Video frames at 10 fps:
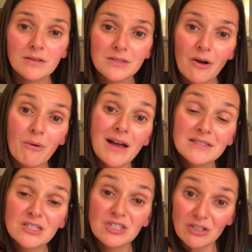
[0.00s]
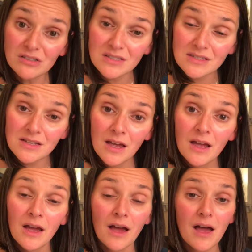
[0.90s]
So as adults,
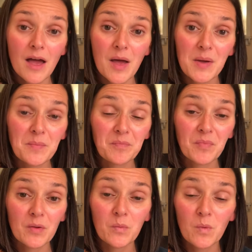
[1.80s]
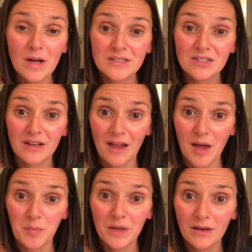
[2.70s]
what's going to
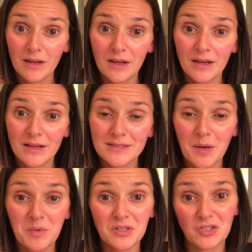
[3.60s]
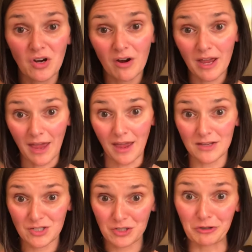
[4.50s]
happen is I'm going to start
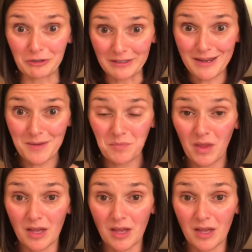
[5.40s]
externally,